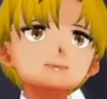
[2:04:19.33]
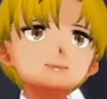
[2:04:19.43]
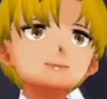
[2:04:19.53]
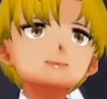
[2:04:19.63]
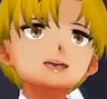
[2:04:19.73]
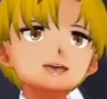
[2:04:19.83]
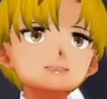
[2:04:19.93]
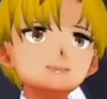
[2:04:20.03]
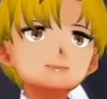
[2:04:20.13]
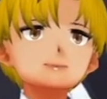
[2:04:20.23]

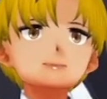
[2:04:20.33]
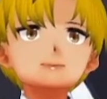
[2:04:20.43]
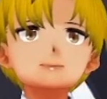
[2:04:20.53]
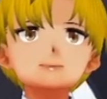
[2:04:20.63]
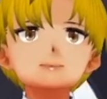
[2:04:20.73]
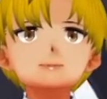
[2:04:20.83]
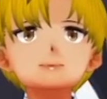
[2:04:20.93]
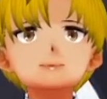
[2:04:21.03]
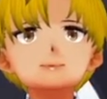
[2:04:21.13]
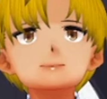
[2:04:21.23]
Balance.
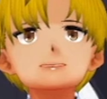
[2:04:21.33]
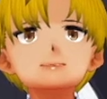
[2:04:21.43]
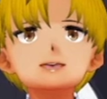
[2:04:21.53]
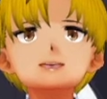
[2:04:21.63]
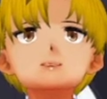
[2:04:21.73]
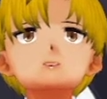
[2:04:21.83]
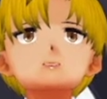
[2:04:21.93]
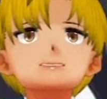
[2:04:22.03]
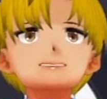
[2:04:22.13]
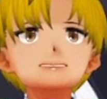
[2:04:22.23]
The club room
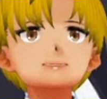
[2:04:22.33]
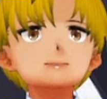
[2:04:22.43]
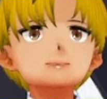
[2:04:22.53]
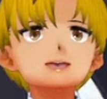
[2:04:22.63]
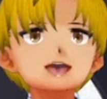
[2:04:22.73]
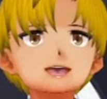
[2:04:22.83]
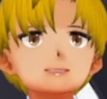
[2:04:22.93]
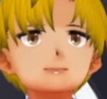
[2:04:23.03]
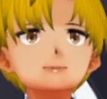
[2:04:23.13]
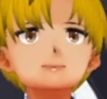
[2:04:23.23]
is quiet.
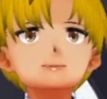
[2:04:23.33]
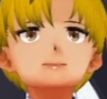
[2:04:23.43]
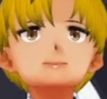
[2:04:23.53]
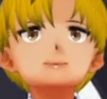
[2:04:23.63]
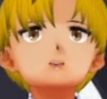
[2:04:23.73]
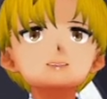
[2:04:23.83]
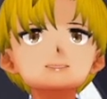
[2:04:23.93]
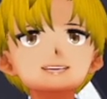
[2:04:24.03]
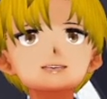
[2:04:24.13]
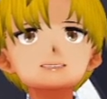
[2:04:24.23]
When
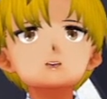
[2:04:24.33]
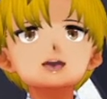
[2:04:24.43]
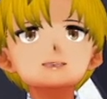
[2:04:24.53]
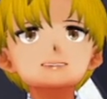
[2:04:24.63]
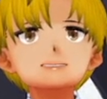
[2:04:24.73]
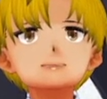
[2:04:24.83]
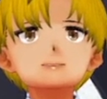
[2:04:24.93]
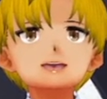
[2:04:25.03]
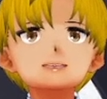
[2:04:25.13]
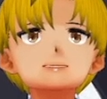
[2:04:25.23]
Sayori walks in,
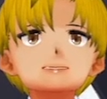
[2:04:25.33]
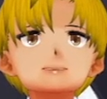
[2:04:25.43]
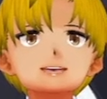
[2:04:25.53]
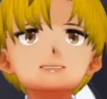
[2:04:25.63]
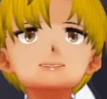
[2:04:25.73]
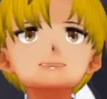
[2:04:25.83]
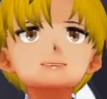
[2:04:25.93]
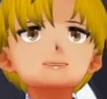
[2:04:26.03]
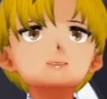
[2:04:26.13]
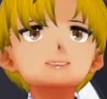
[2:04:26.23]
Natsuki glances in
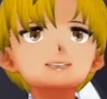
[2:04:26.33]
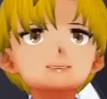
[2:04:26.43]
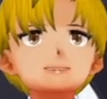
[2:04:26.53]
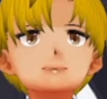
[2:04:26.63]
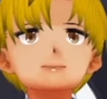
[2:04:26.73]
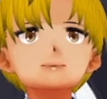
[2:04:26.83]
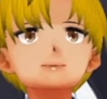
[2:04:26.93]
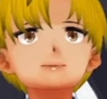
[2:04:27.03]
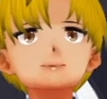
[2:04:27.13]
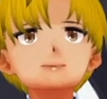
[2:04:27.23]
her direction.
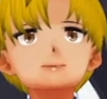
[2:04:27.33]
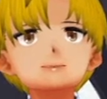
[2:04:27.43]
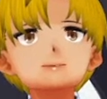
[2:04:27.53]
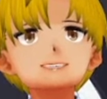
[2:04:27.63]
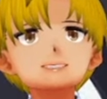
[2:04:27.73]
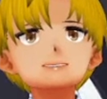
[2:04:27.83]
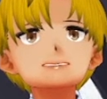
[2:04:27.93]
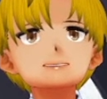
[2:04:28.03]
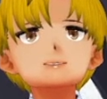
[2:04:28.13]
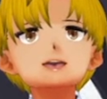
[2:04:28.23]

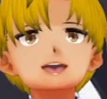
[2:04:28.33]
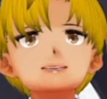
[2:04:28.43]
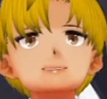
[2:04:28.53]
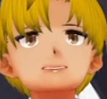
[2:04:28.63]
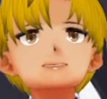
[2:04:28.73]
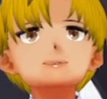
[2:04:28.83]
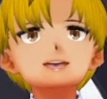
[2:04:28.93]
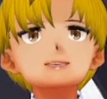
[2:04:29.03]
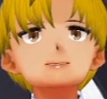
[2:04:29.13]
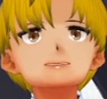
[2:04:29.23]
Sayori smiles and gives
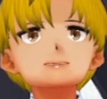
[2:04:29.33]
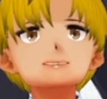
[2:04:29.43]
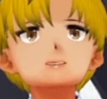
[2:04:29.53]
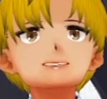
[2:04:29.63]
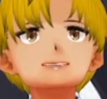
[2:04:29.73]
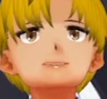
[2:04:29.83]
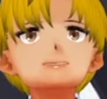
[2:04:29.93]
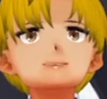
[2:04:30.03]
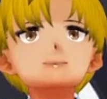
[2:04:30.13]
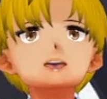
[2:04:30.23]
Natsuki a quick wave
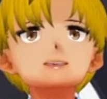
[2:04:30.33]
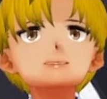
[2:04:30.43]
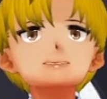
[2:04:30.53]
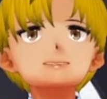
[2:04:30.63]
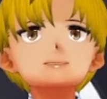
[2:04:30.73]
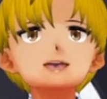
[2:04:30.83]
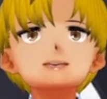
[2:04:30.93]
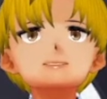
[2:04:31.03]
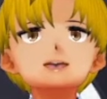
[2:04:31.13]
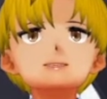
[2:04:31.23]
before sitting down
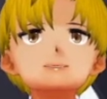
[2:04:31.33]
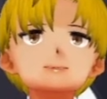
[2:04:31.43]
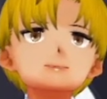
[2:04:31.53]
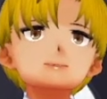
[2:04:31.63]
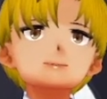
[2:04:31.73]
across the room.